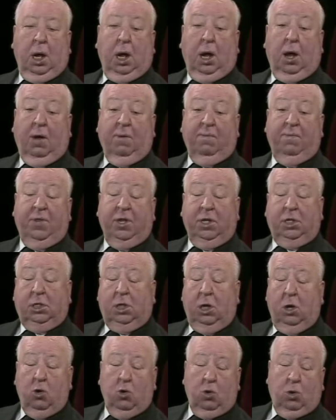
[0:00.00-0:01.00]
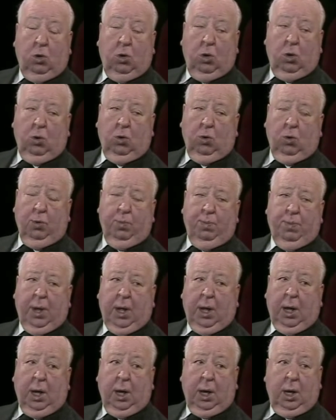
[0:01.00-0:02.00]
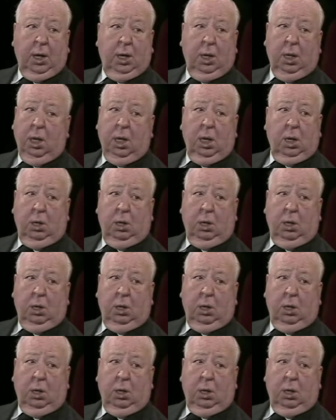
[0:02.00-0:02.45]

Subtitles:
of the so-called bargain,